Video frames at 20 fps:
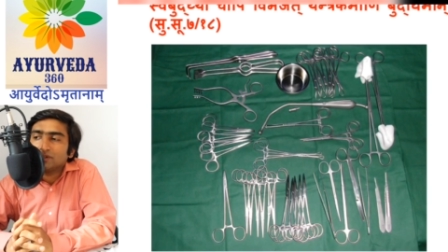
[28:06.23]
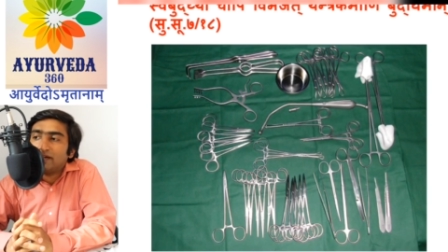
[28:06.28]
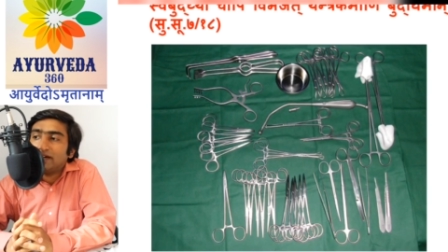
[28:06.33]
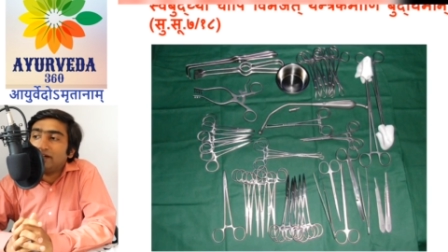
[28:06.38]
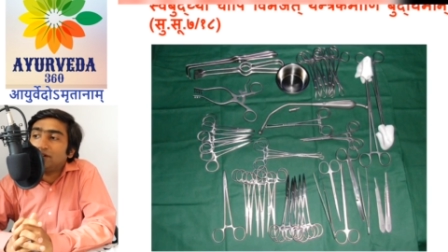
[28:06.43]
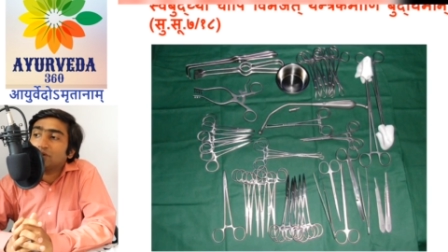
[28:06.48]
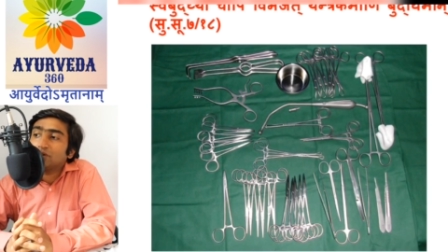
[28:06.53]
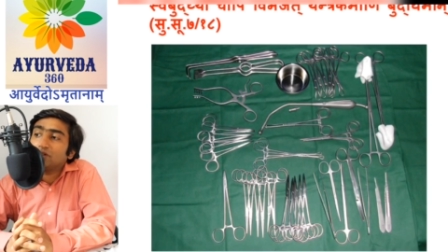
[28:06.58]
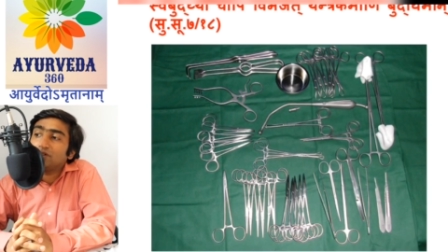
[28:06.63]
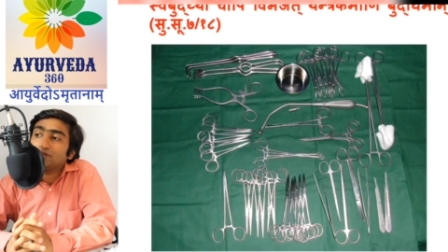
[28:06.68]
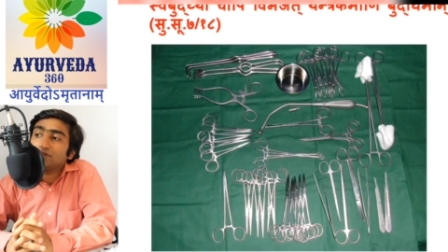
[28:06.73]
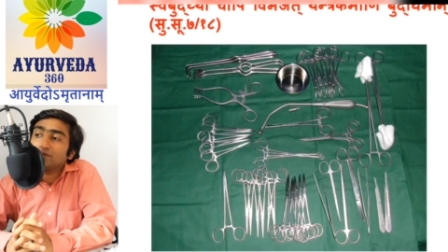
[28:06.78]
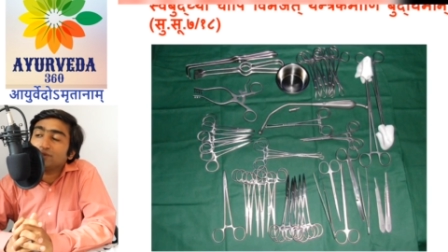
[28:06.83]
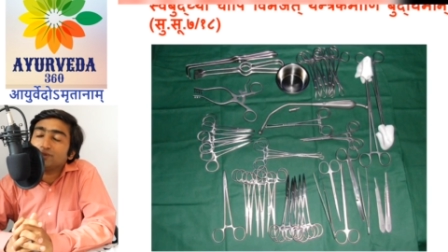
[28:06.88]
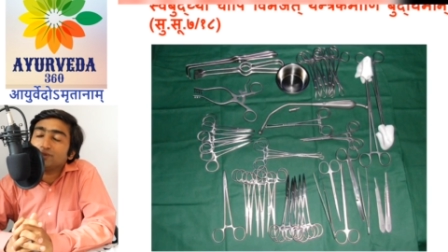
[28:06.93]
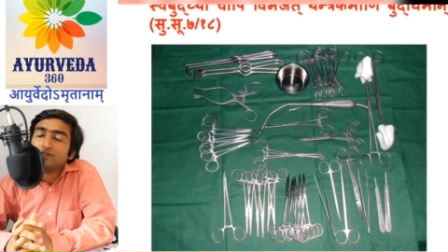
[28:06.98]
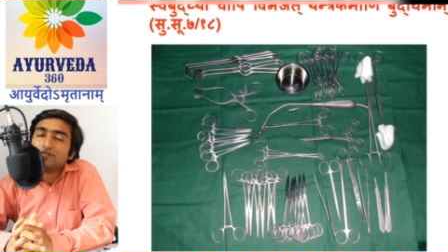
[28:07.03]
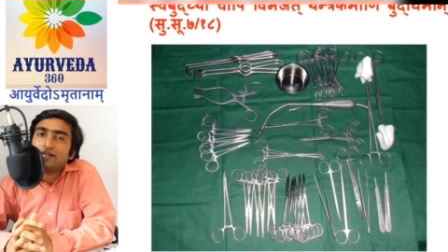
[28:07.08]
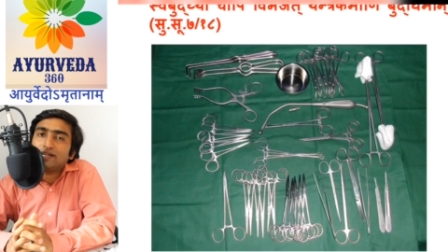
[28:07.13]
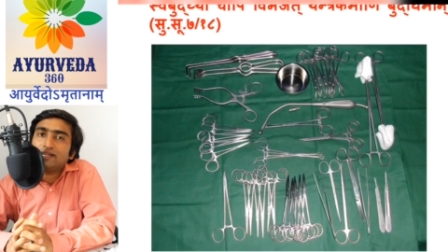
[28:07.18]
and you are also
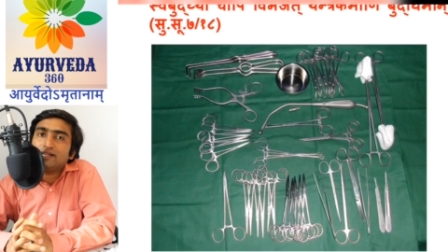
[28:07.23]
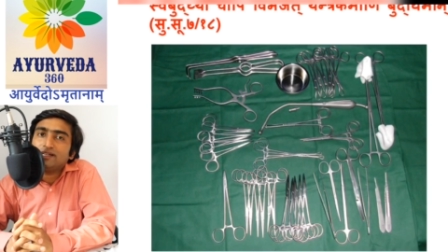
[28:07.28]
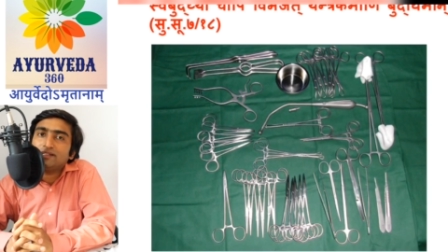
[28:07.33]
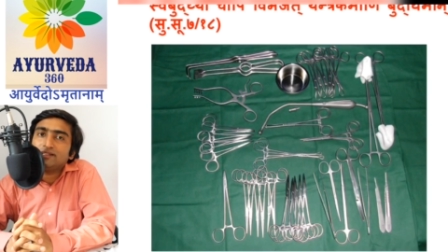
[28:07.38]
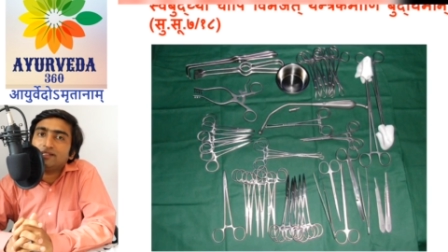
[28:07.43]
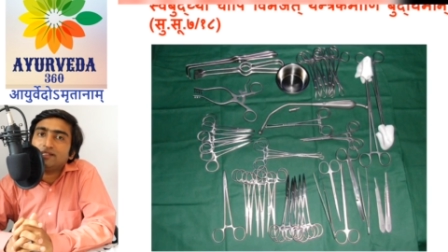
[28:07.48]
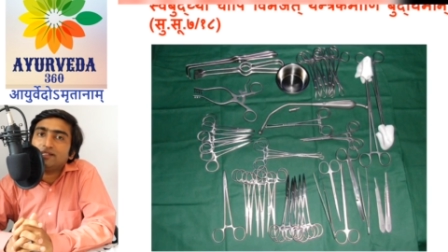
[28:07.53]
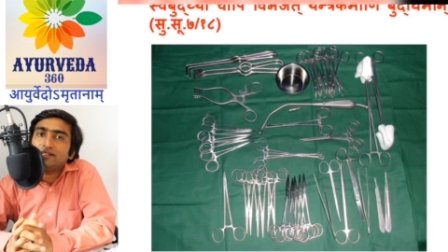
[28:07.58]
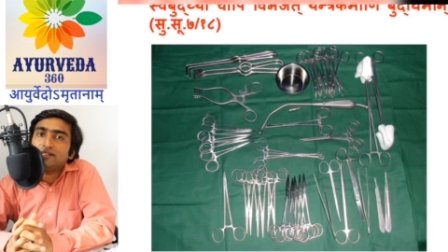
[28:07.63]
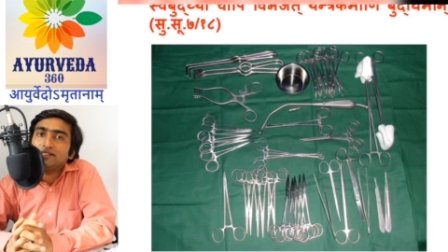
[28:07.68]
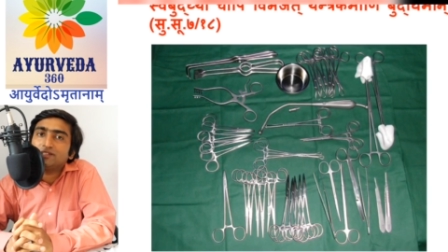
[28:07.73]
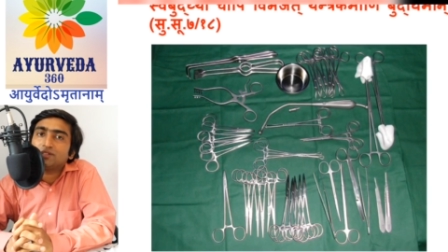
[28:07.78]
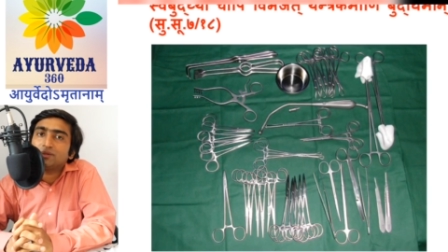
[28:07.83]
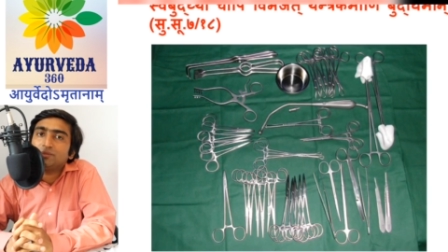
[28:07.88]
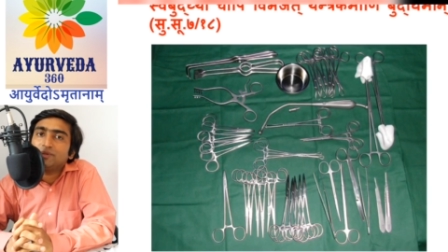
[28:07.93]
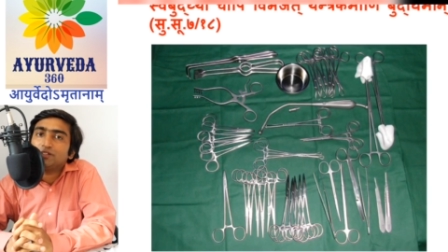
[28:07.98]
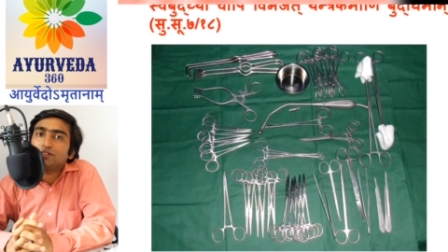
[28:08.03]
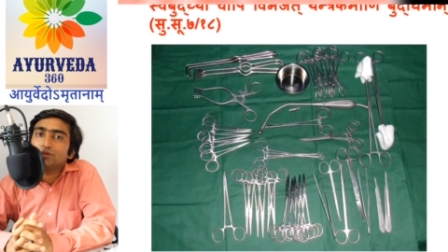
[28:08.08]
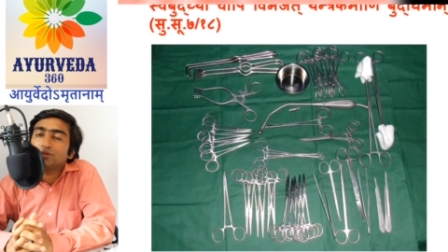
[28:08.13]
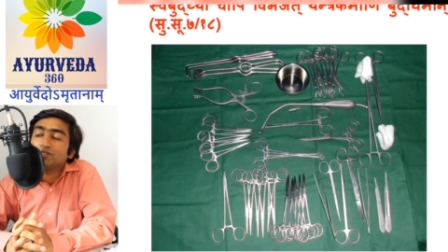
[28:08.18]
studying the
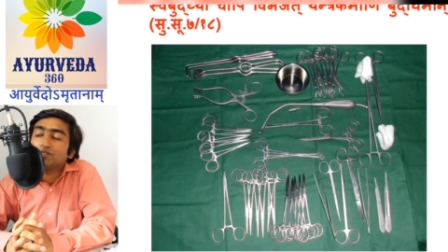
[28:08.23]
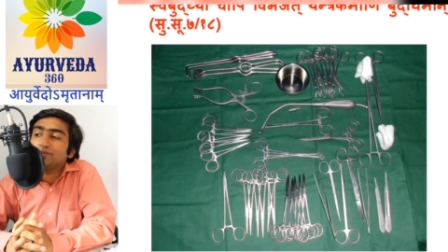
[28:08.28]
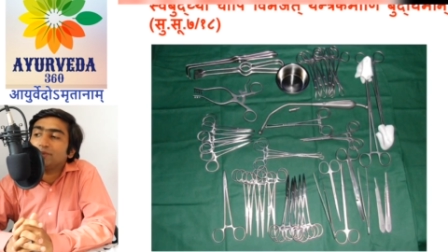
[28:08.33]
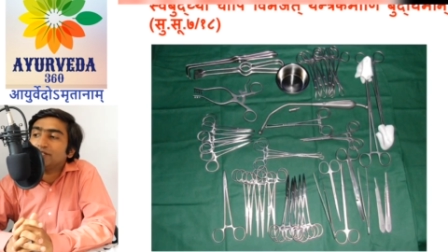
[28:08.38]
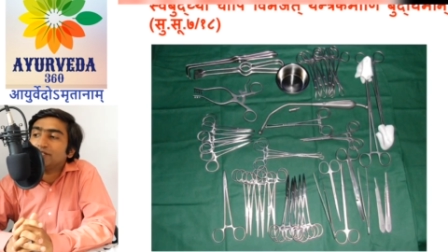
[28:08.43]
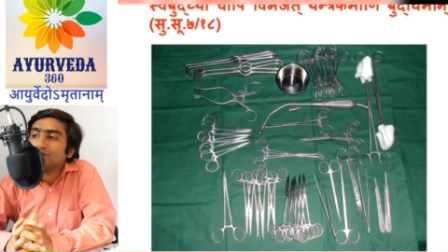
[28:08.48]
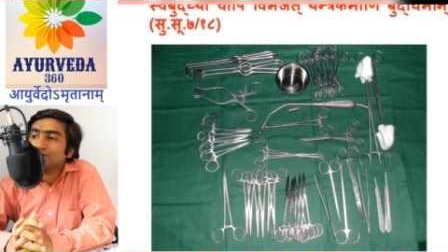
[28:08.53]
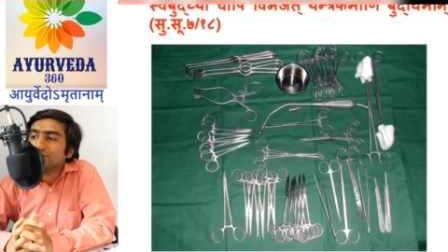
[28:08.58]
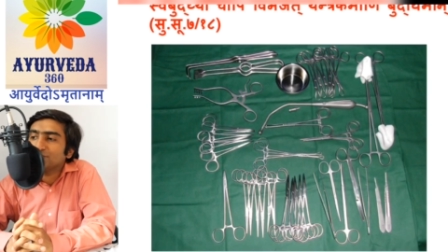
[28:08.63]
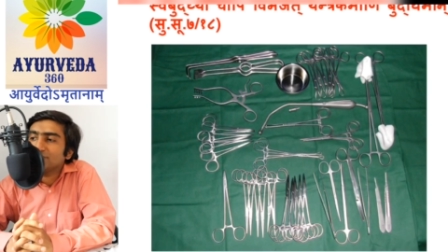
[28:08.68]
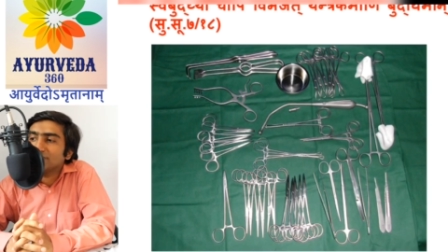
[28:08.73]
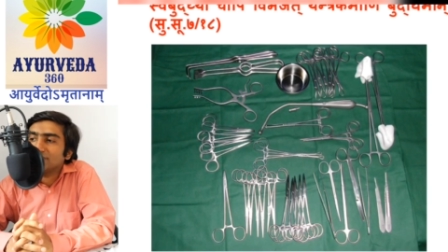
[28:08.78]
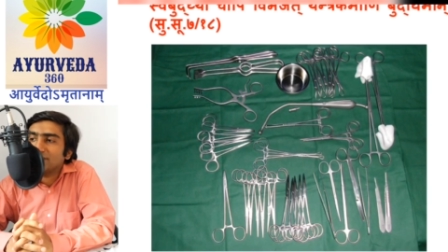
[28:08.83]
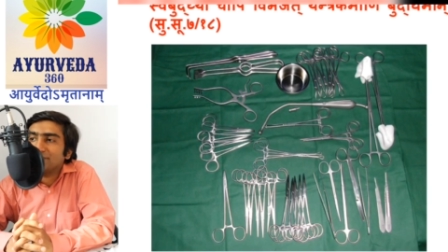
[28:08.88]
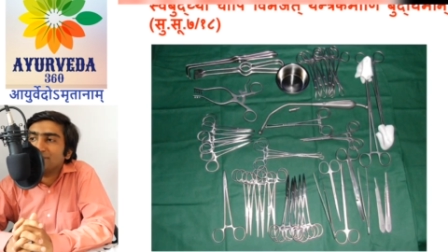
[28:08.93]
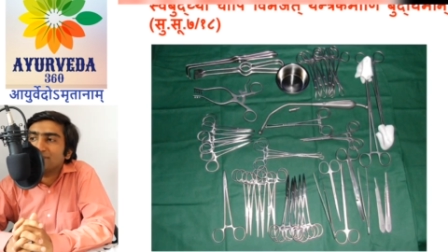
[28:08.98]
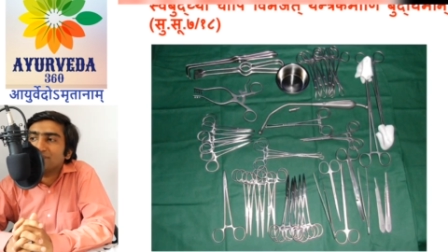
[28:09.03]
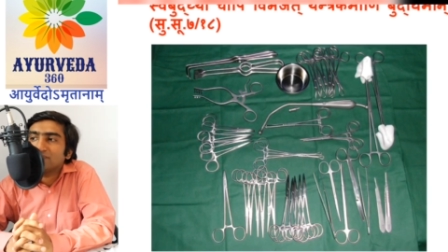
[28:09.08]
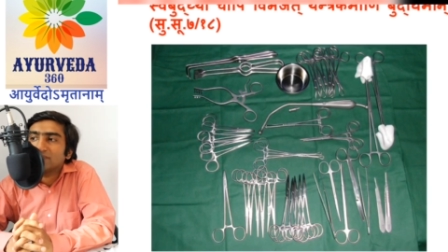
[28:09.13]
instruments used by sushruta